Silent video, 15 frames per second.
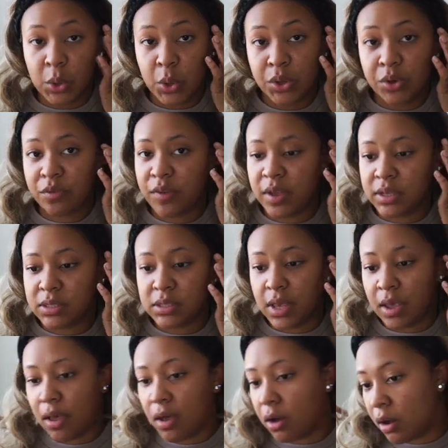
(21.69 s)
on your face
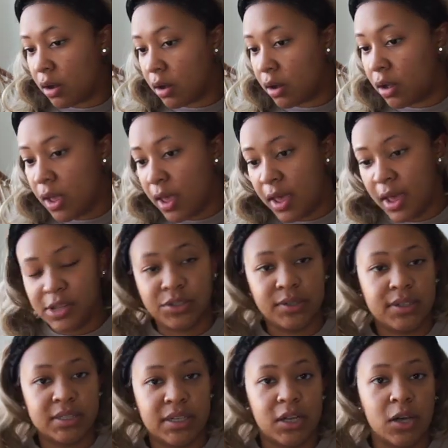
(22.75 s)
at all. As you
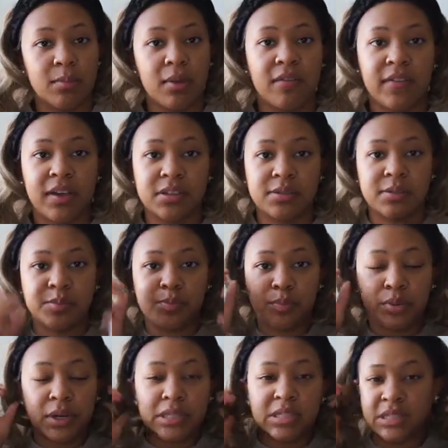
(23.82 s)
can tell, my face is
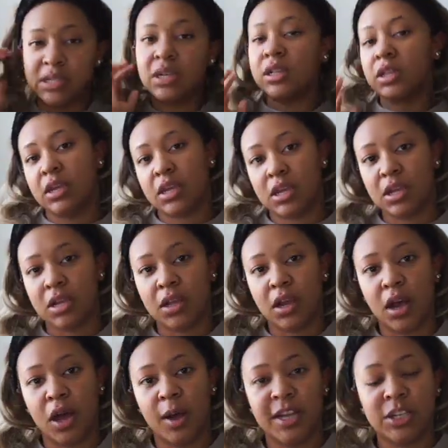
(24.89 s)
pretty clean.
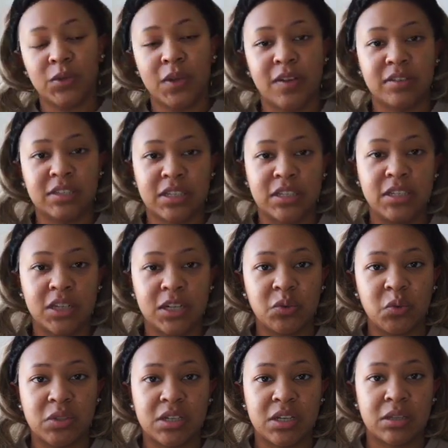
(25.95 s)
I do have a skincare
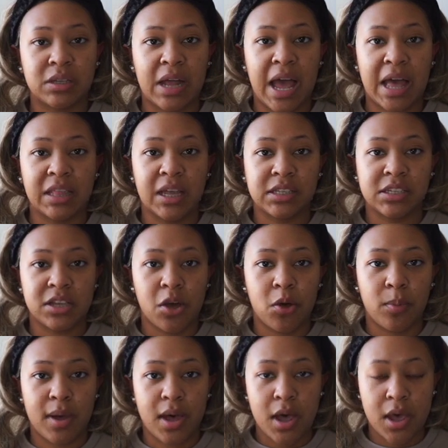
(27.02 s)
routine that I like to go
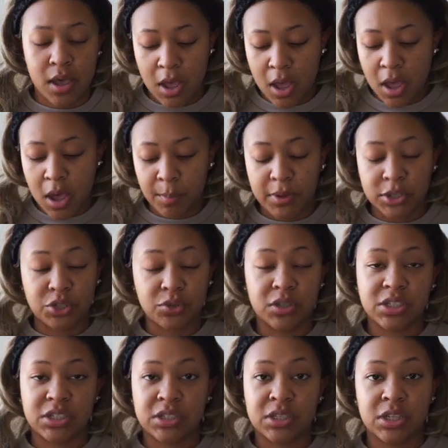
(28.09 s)
by, but you can
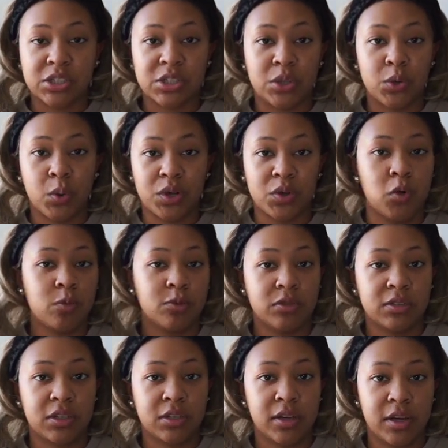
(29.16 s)
just stick to your normal
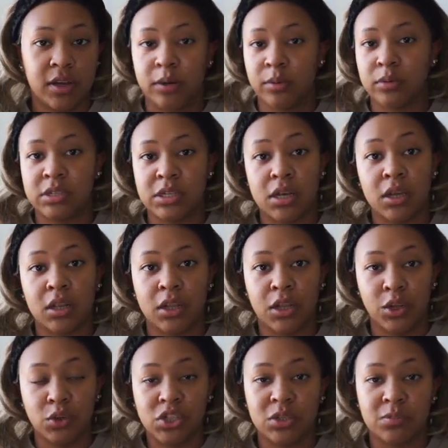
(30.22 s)
skincare routine and
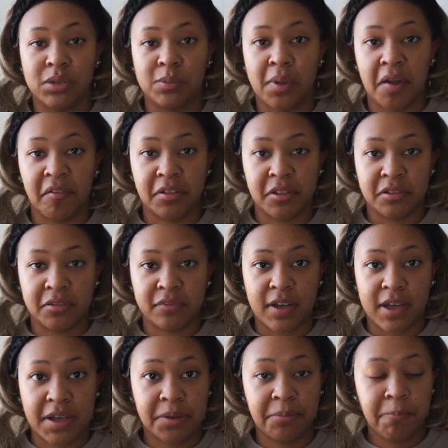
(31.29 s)
you should be perfectly
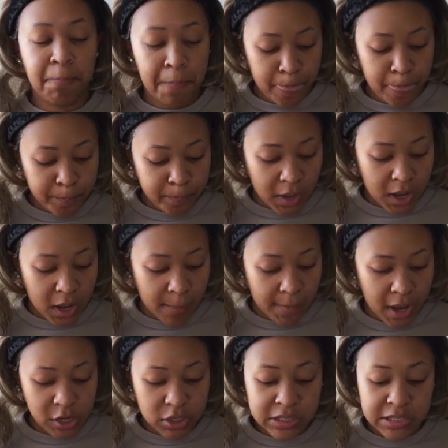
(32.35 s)
fine.
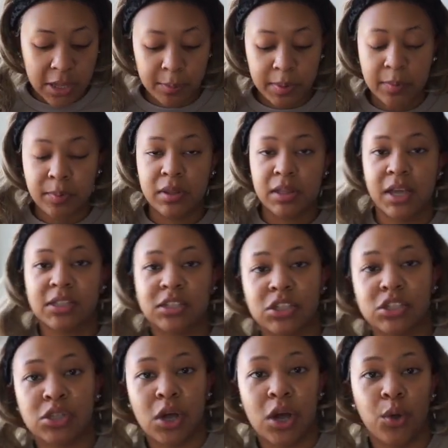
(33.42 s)
I know some people like to
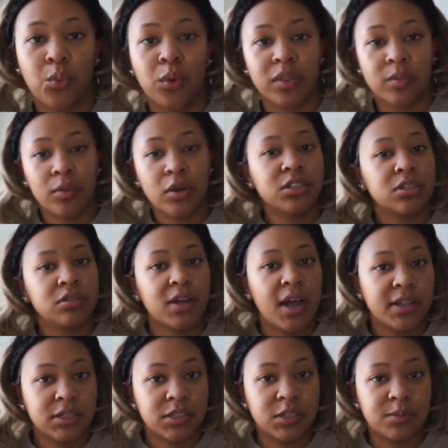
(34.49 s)
start with
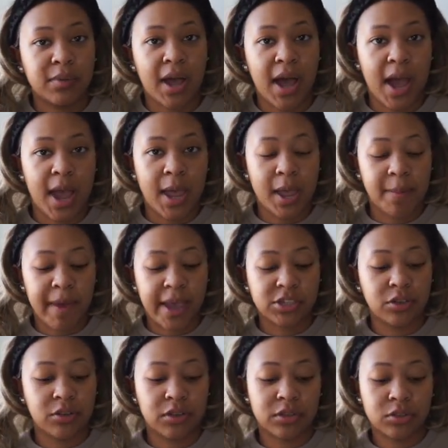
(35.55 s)
moisturizers, but I am
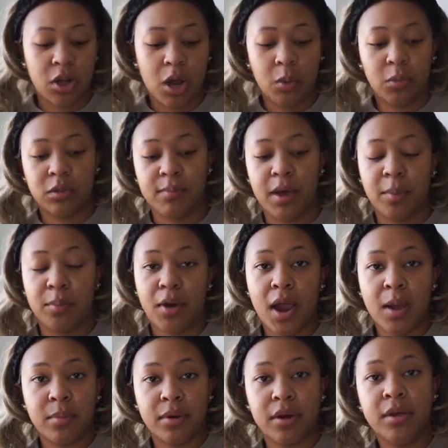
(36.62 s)
actually going to start with my
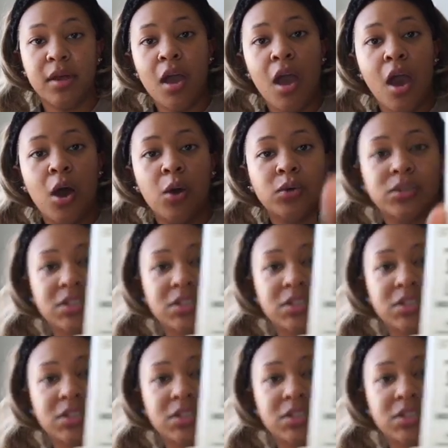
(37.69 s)
primer, which